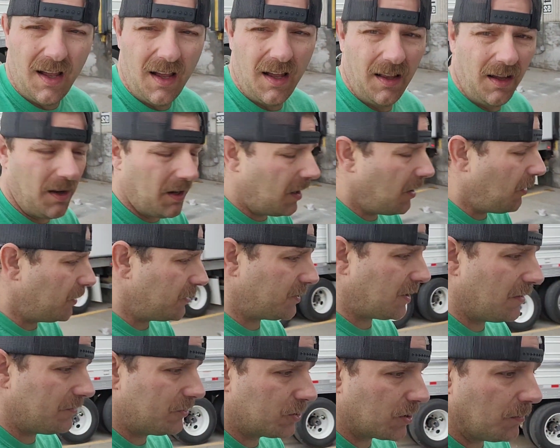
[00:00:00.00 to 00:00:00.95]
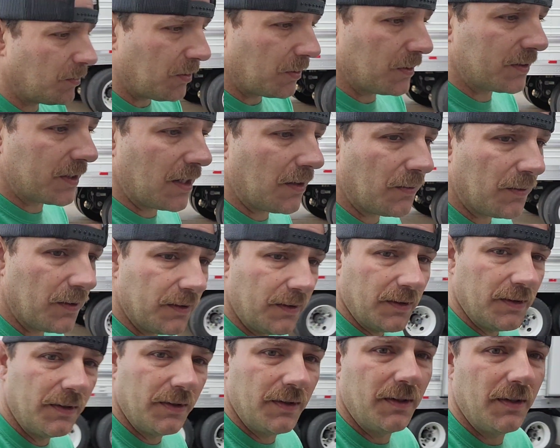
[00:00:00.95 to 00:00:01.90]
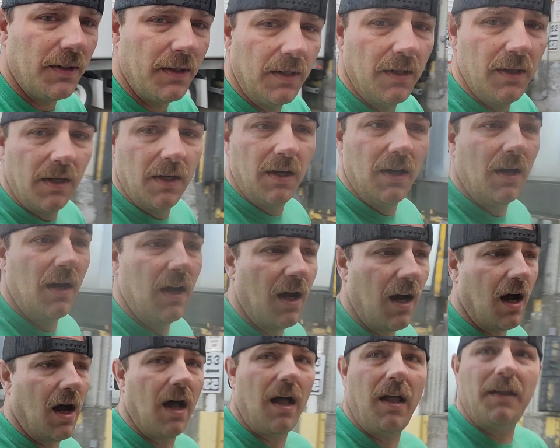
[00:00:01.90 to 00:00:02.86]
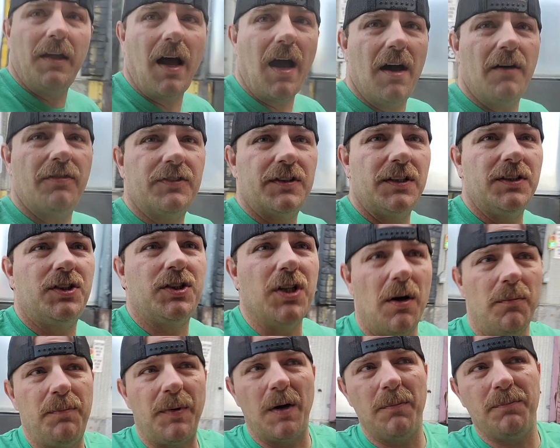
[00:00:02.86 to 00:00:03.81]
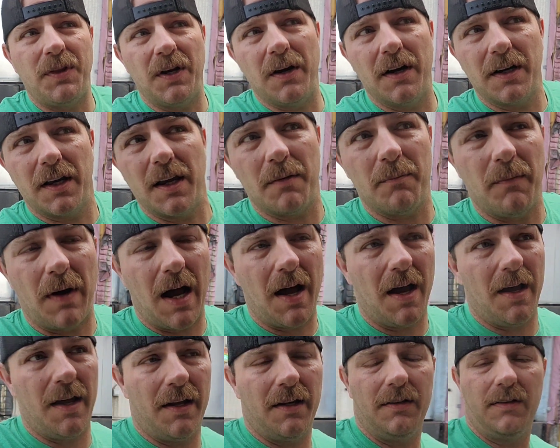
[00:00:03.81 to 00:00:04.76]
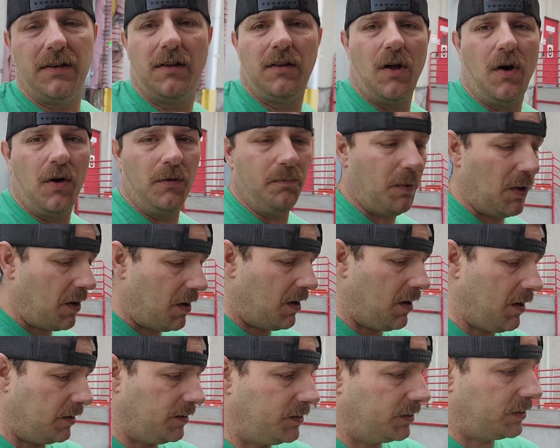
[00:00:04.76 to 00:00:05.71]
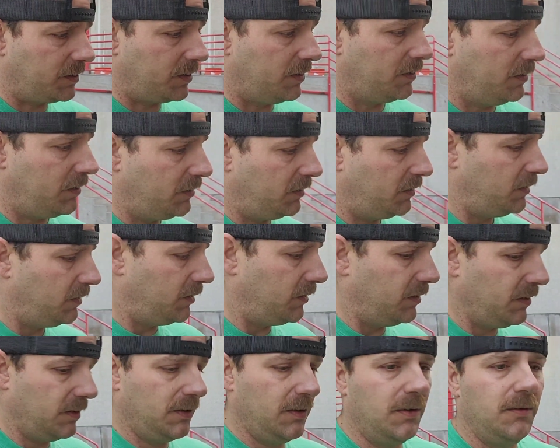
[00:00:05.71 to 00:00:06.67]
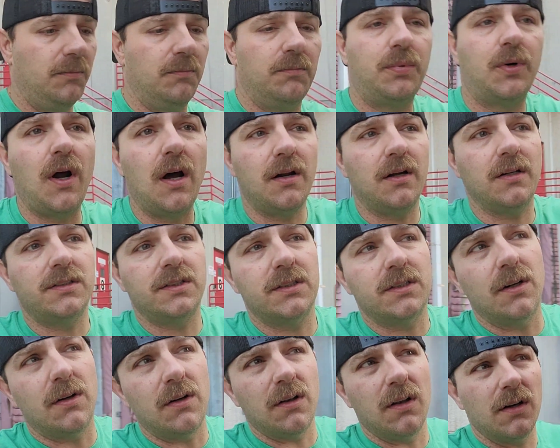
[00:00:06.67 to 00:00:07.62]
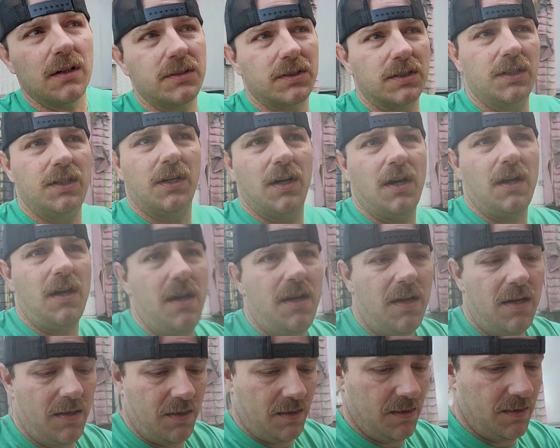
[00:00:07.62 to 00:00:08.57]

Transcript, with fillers: I always have trouble with that one. I'll have to jump up there and get my load bars. Product still looks good.